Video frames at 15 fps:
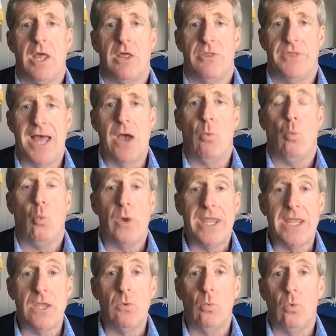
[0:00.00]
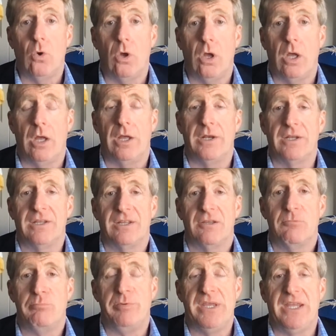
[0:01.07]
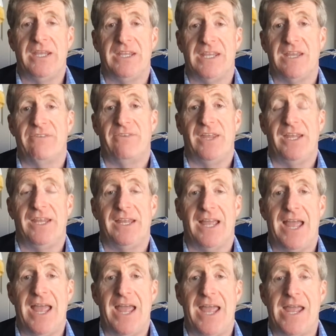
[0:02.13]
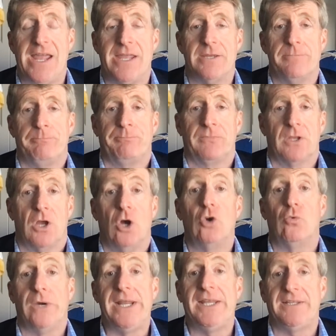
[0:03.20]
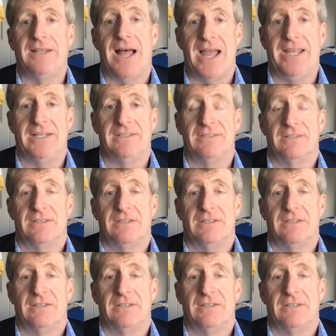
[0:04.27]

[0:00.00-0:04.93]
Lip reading: that we would be giving a green light